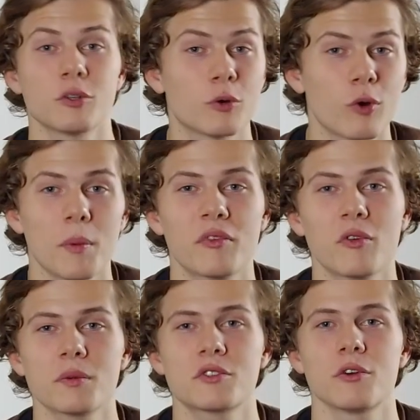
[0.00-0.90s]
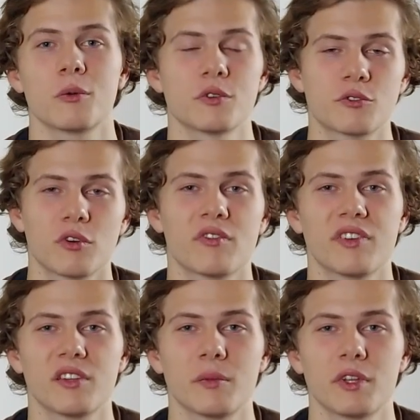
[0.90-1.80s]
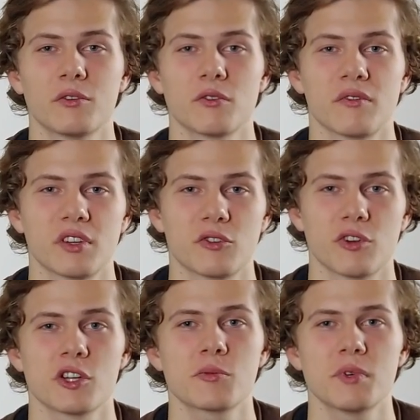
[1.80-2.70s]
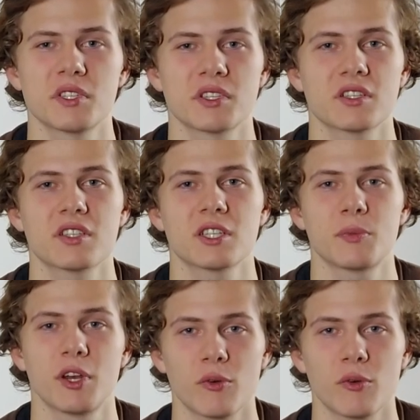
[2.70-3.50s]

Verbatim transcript: So a great performing stock with strong fundamentals of an entrenched business that's been